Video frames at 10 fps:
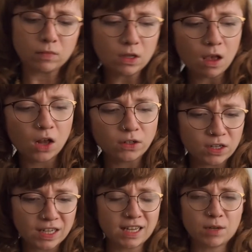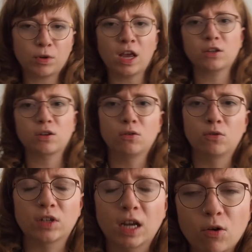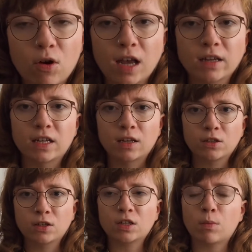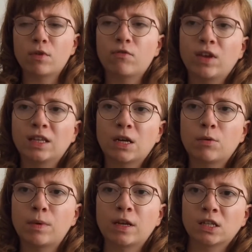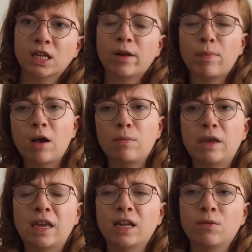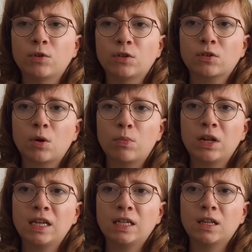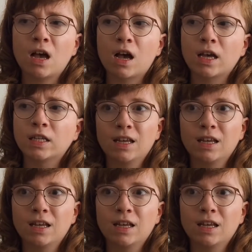under data protection laws, I got access to some of the things that were being said about me, and it was complete lies.